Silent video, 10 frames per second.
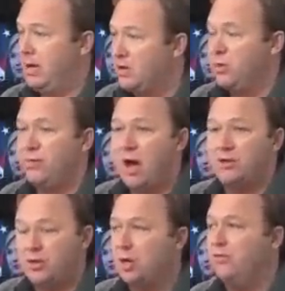because we've
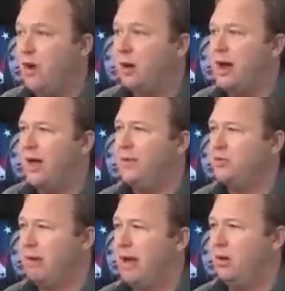gone so far down
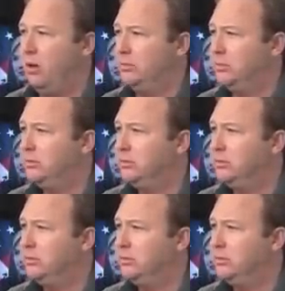this rat hole.